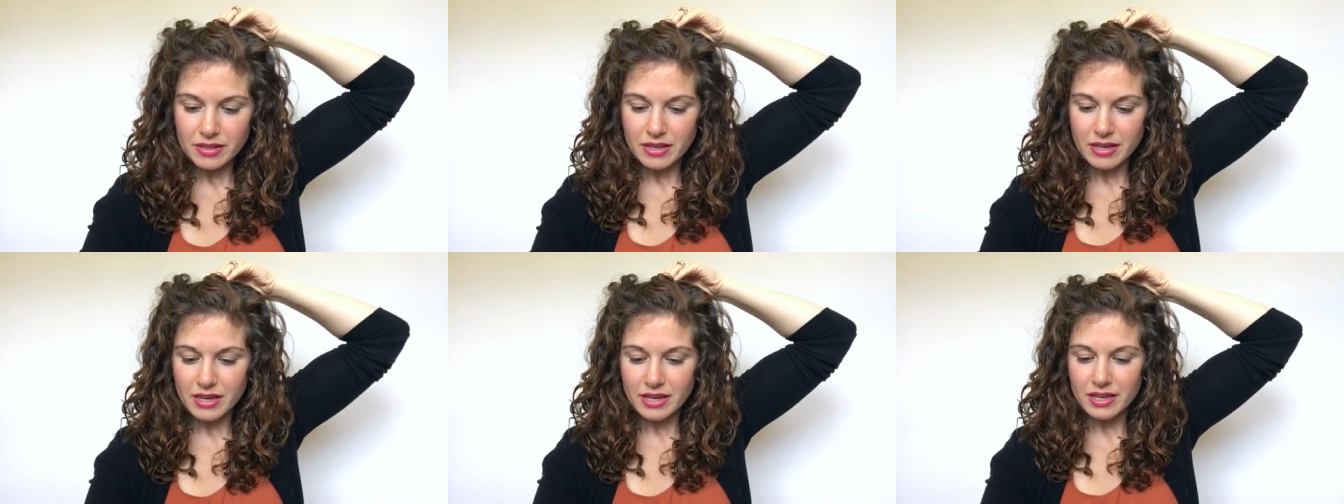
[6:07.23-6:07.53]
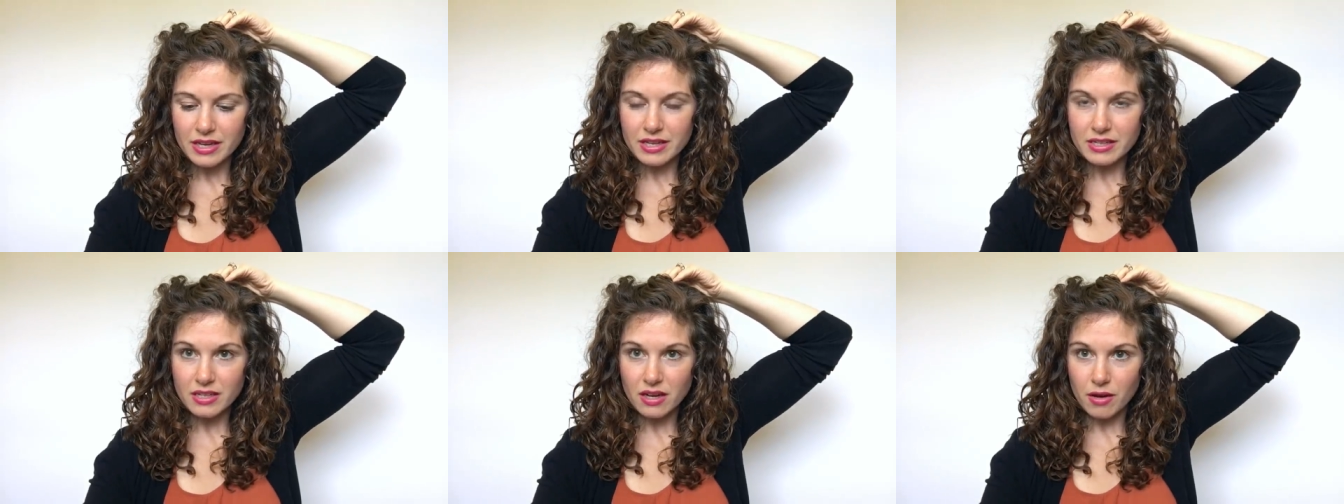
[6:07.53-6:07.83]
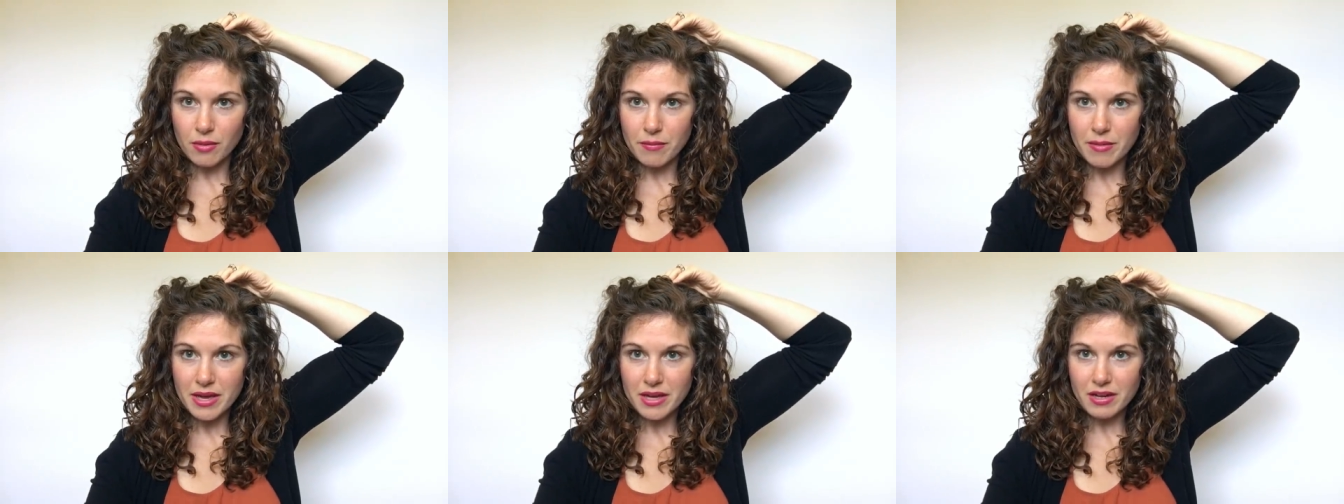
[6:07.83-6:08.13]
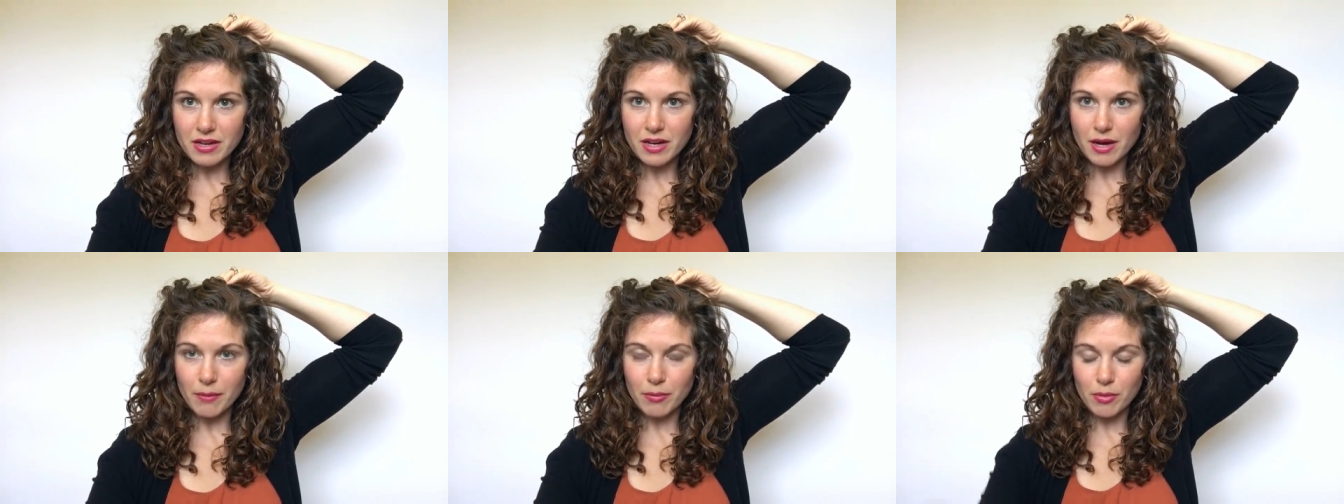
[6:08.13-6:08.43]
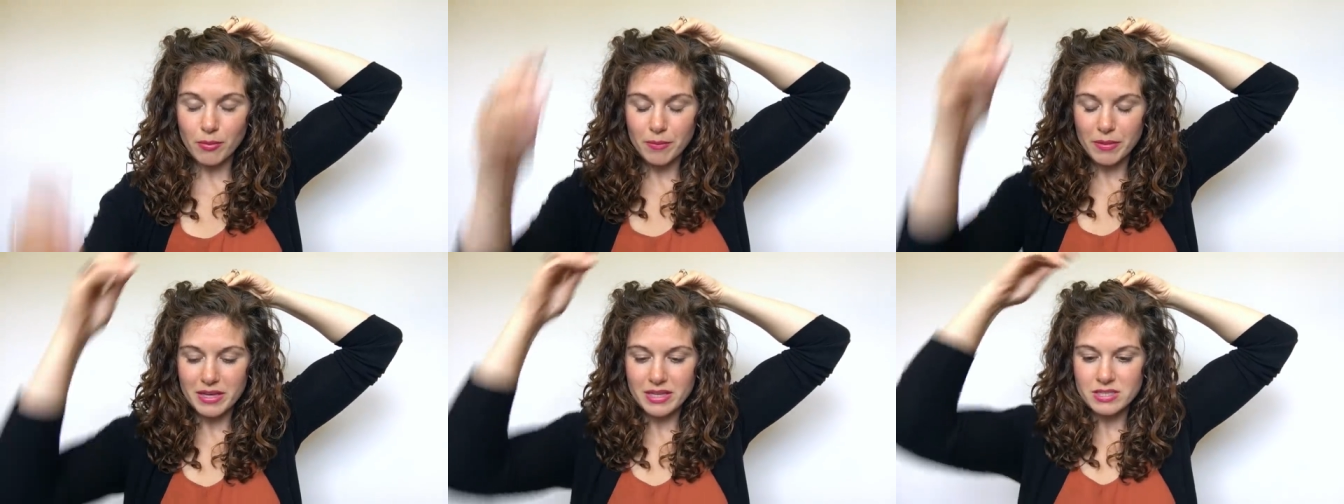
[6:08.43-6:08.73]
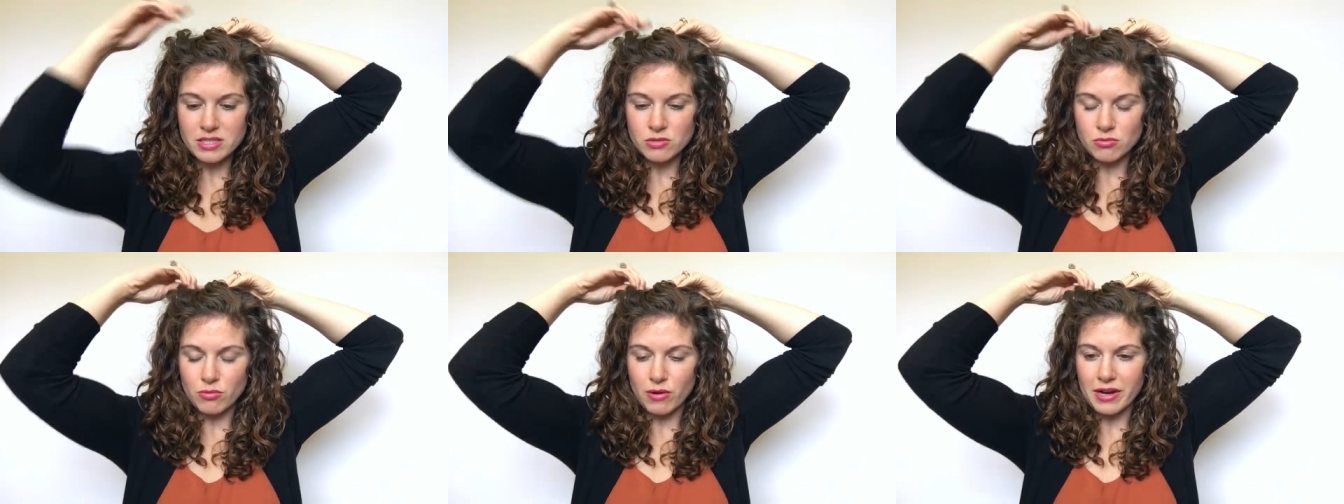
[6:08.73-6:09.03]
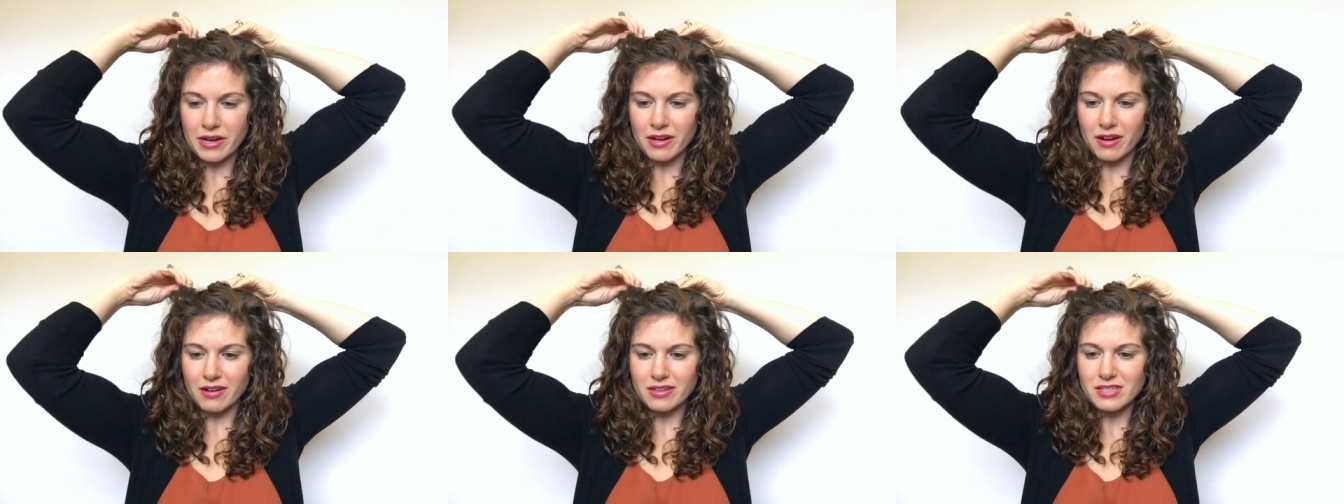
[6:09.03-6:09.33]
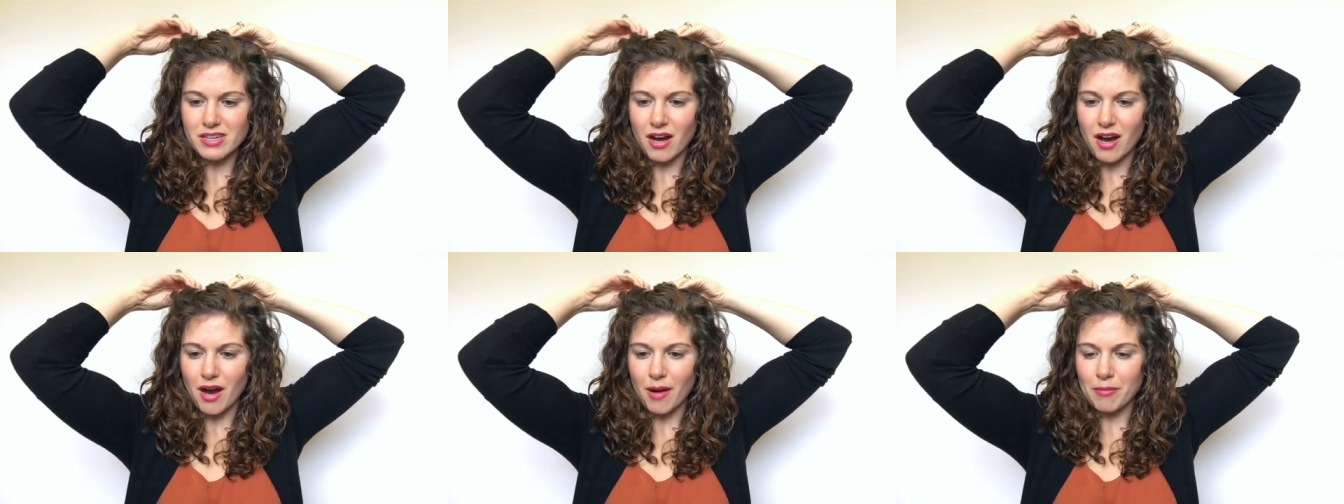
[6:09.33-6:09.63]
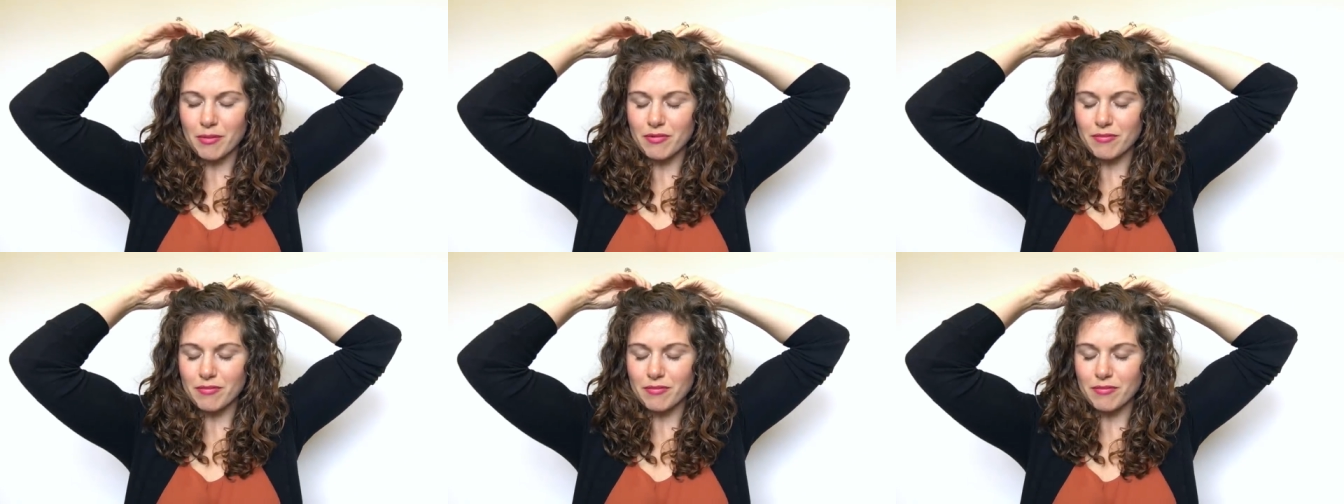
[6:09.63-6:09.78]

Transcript: And I'll make a couple pins right on top